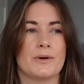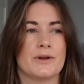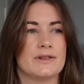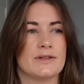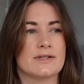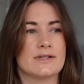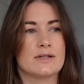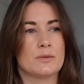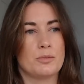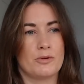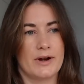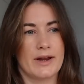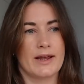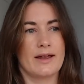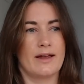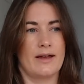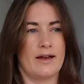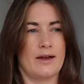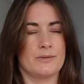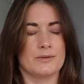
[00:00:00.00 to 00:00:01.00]
In the
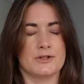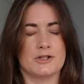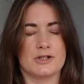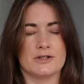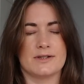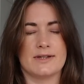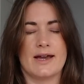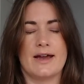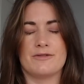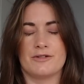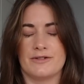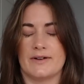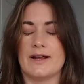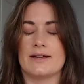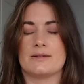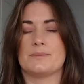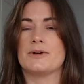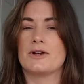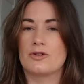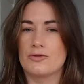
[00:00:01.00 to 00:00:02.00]
spring I was just, everything
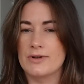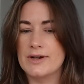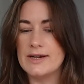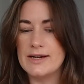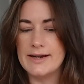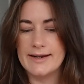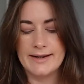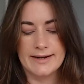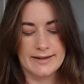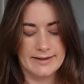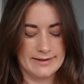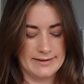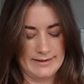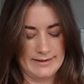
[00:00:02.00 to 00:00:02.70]
had to be green,